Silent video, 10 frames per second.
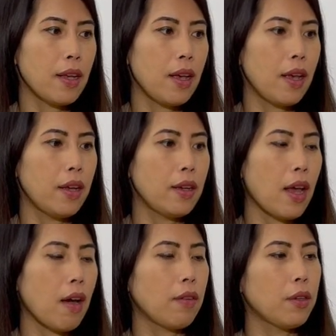and
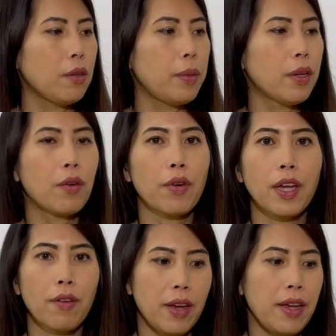have a little bit of
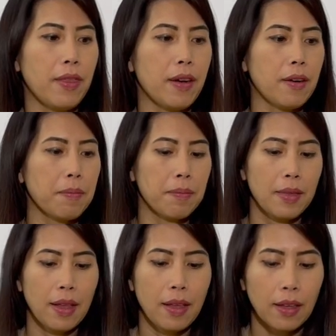greenery in there.
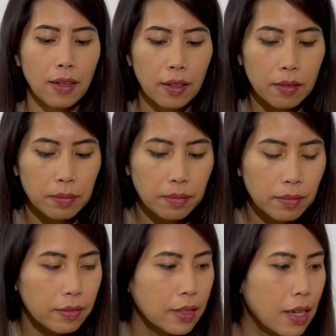
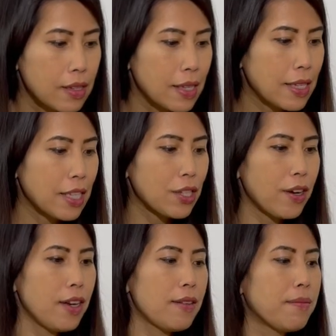So let's get
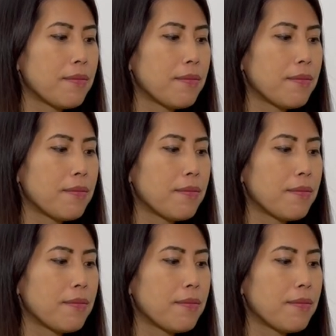started.